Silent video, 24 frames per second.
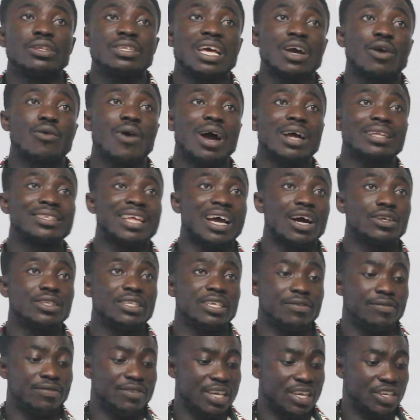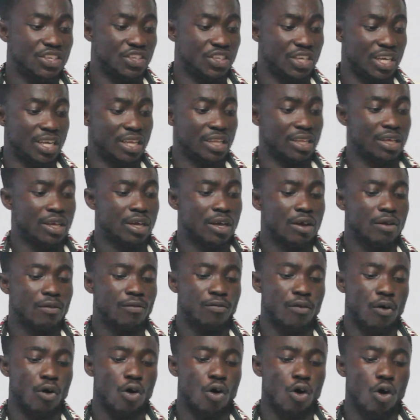the quartile deviation
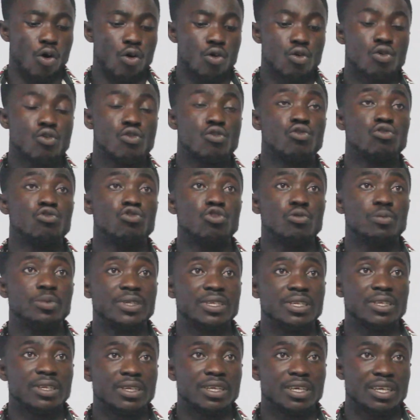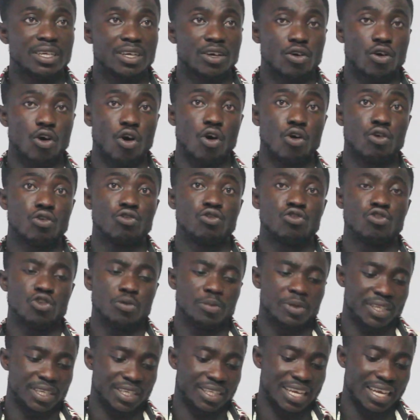for
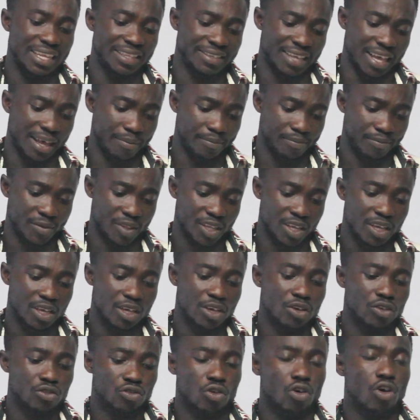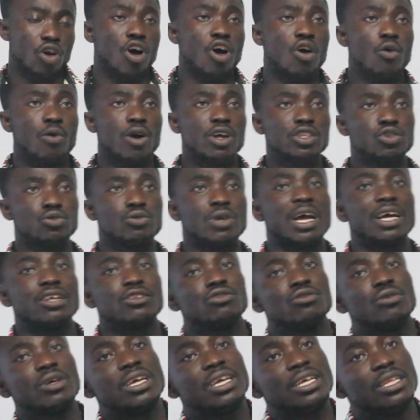ungrouped data. So all what we are
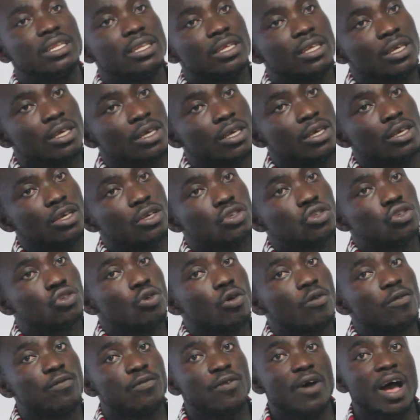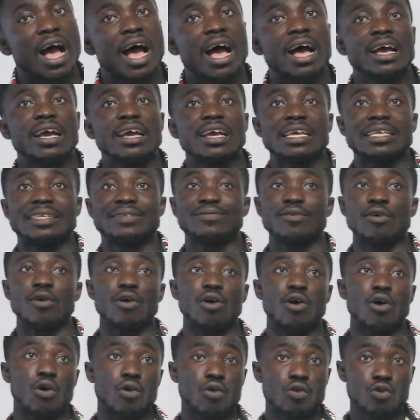doing so far is for
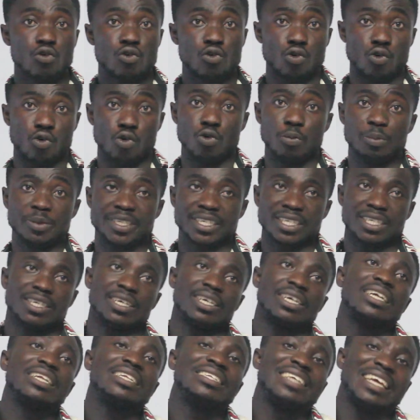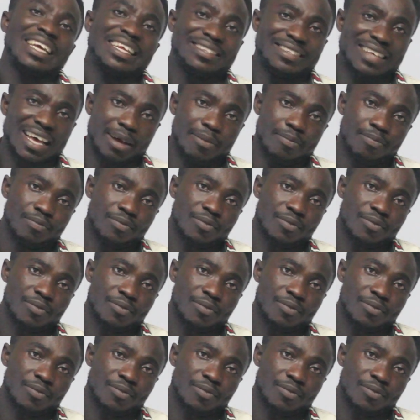ungrouped data.